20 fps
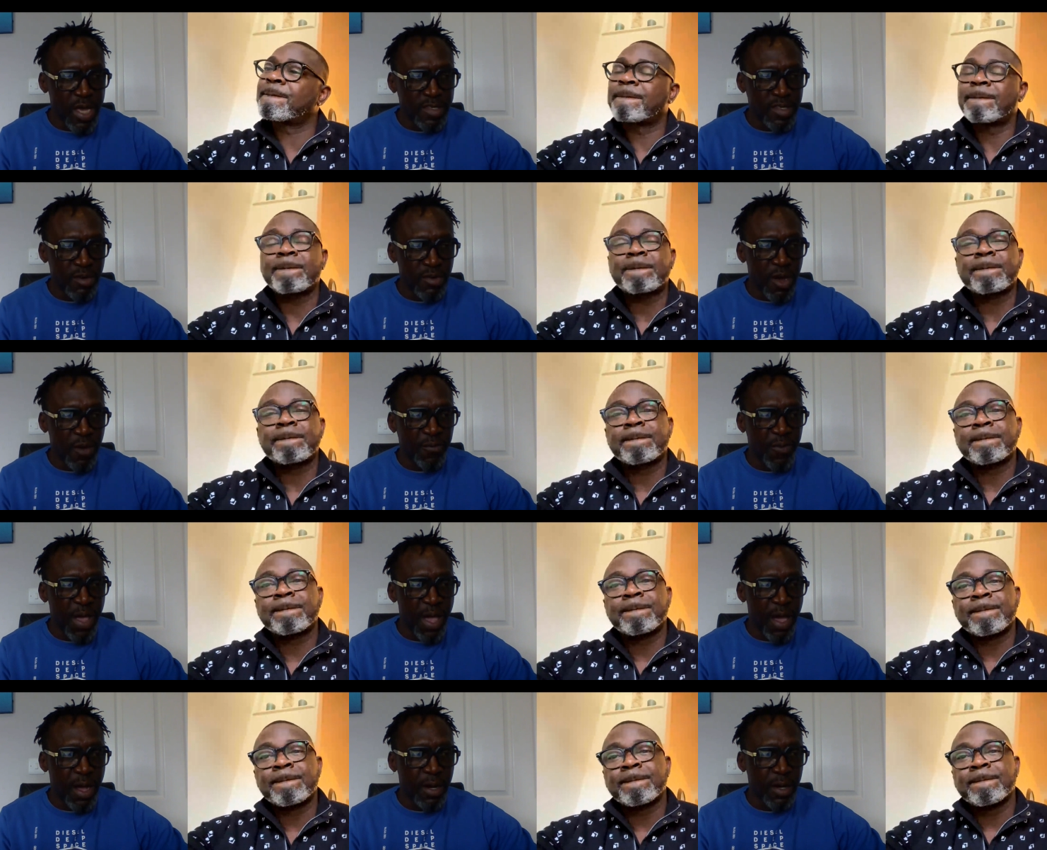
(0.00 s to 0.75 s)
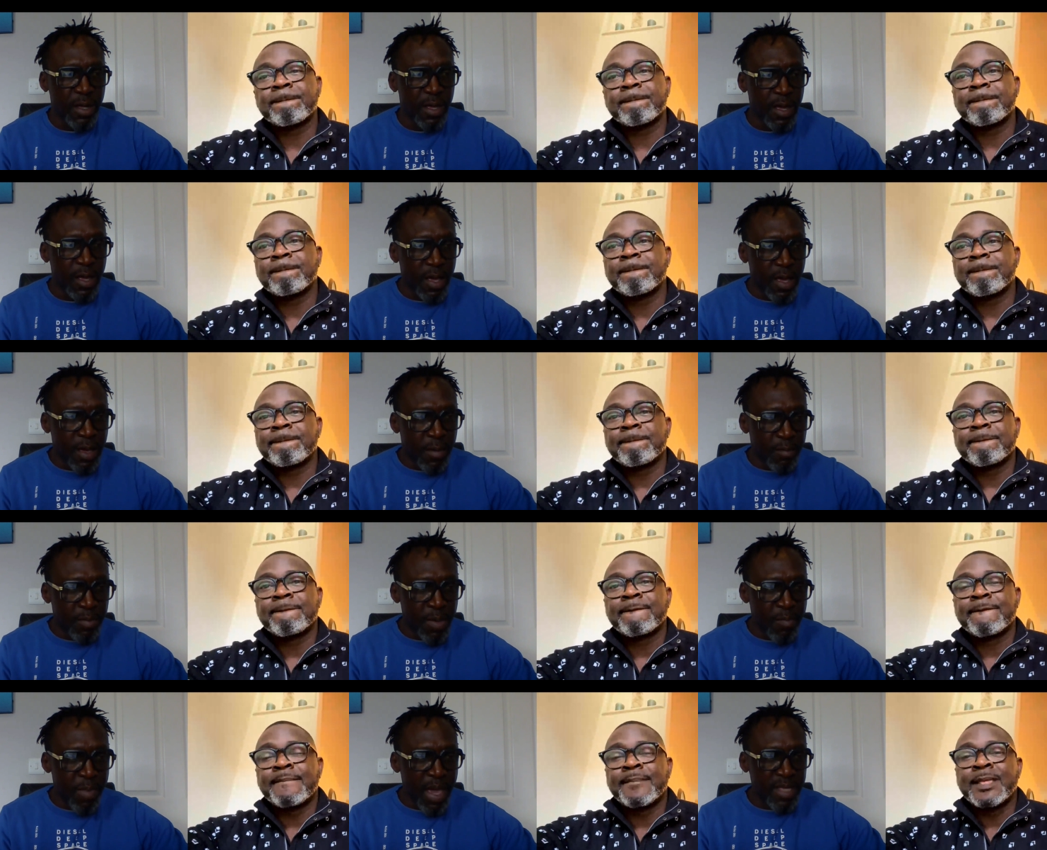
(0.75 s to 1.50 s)
Speaker 1: there's a Rafael
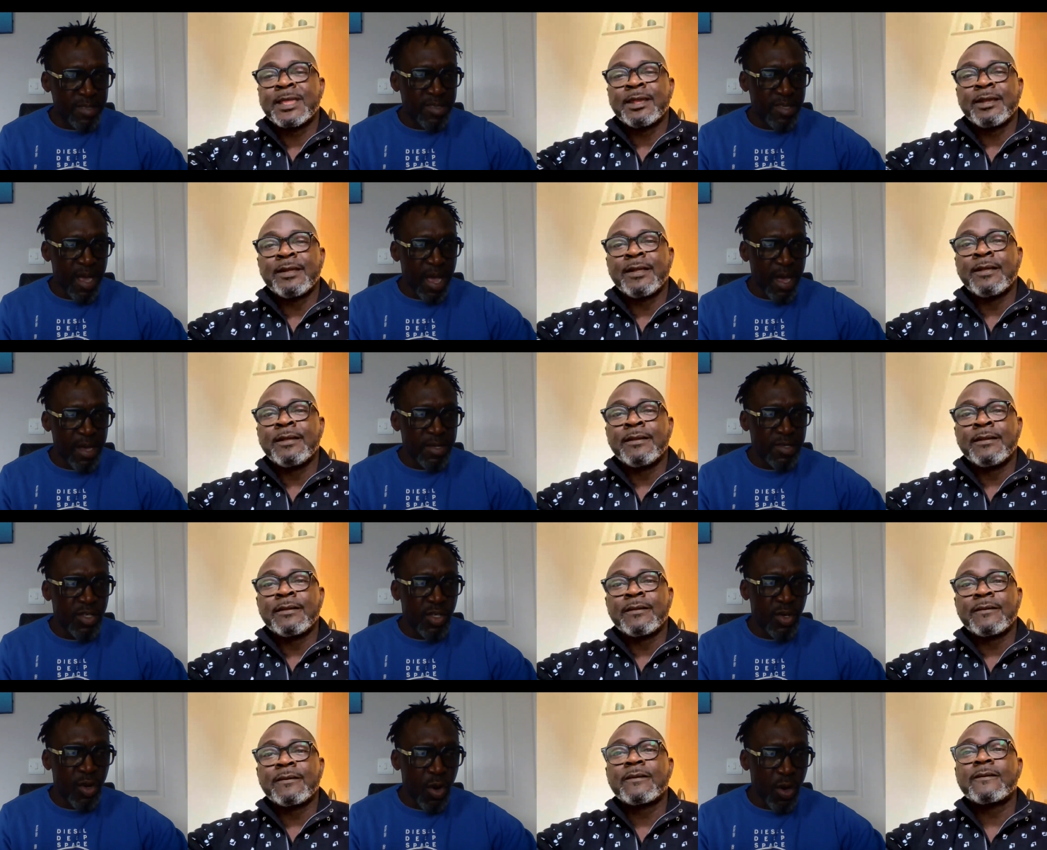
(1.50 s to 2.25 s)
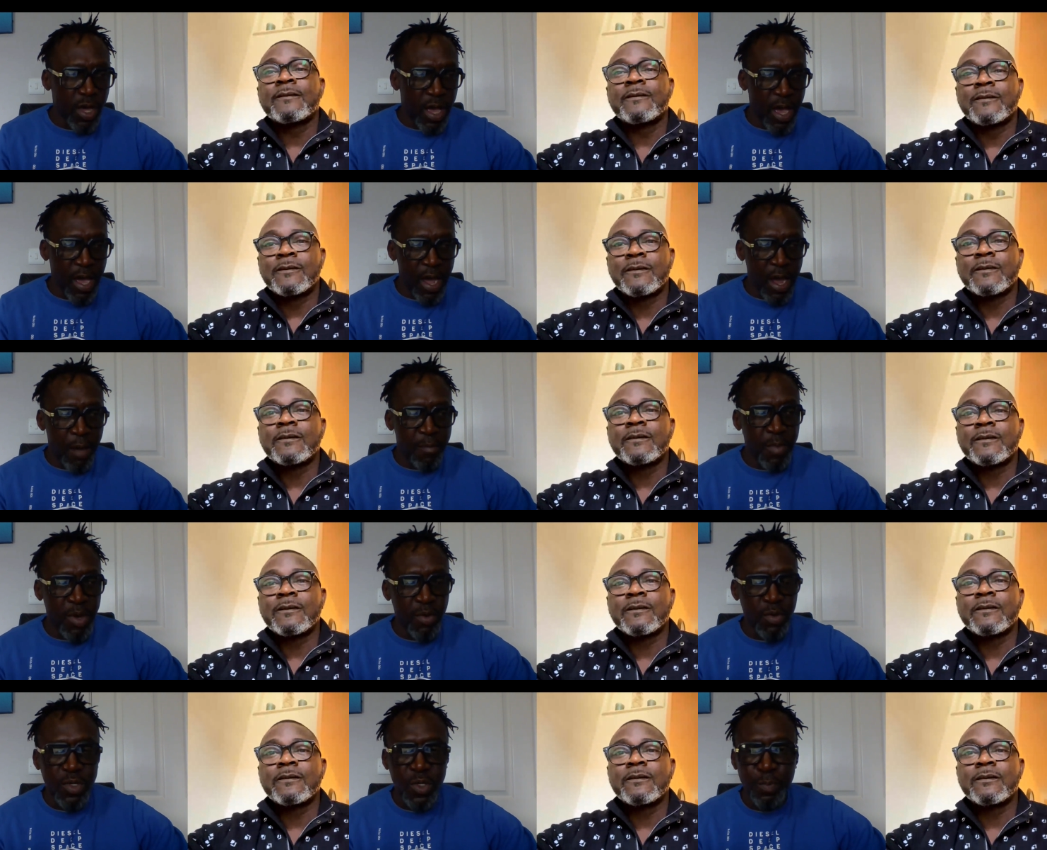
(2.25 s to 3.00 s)
Pimenta is lawyer
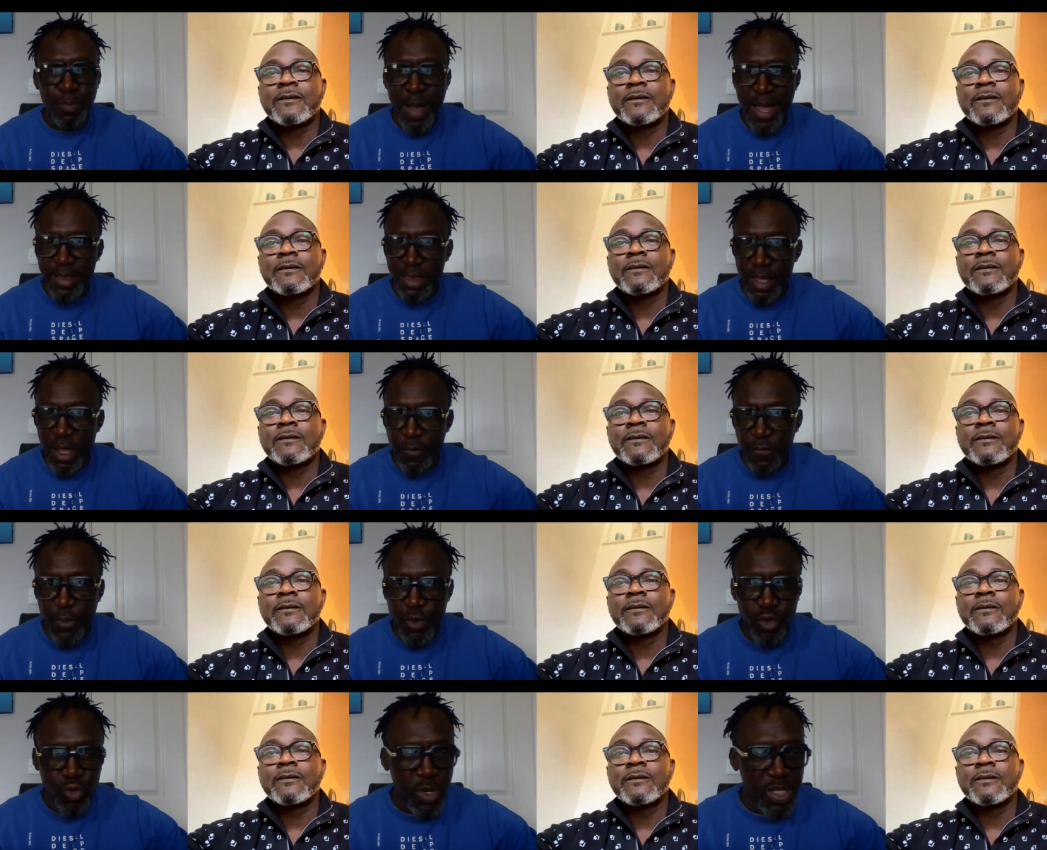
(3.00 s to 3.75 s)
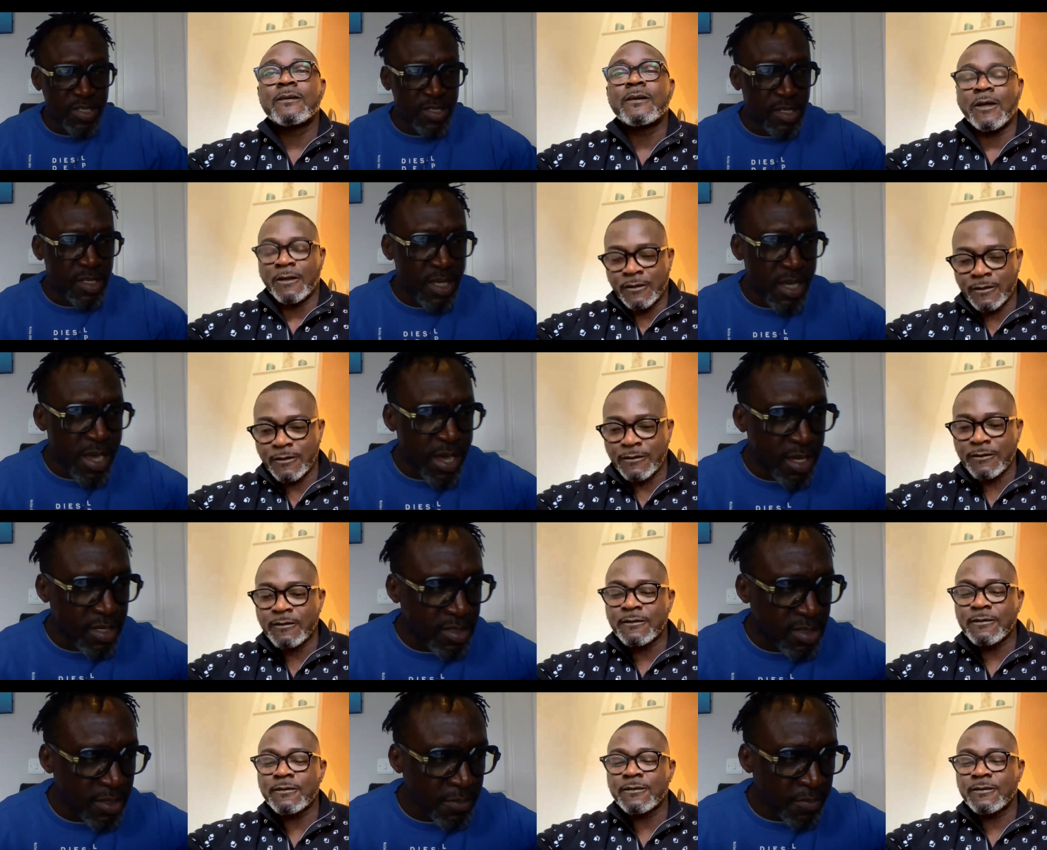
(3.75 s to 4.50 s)
and Mino's partner for 20
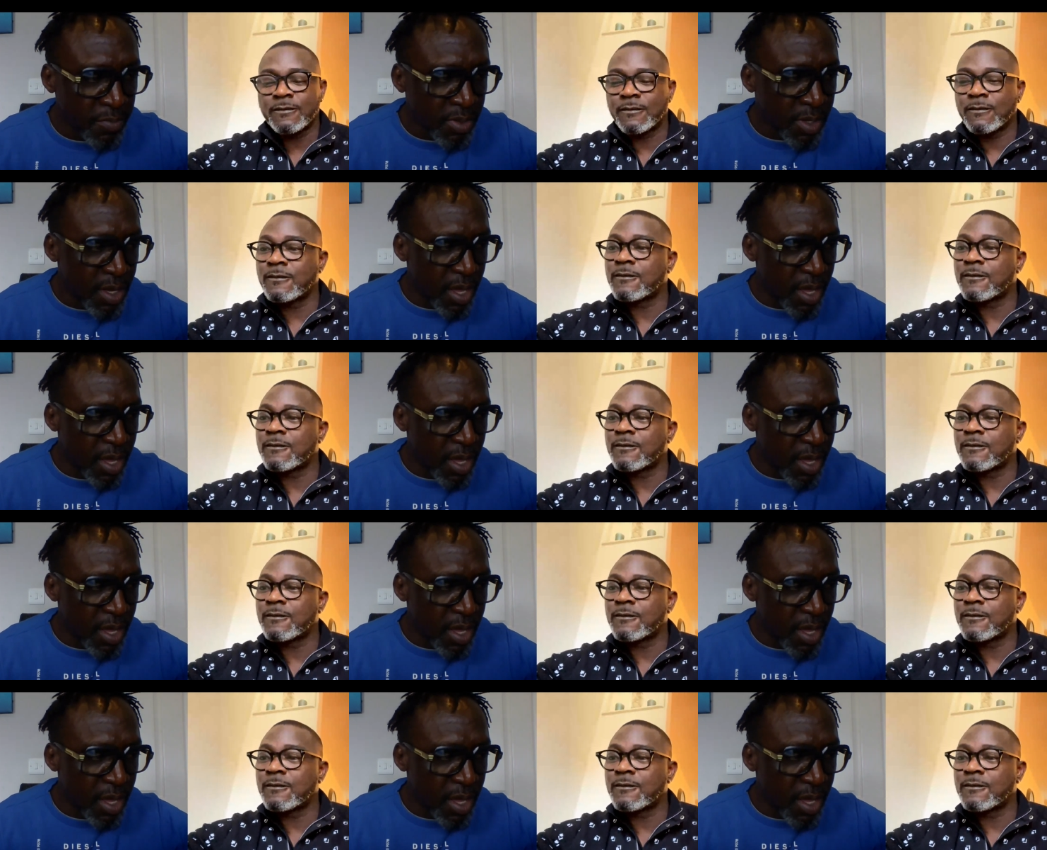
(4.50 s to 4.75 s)
years.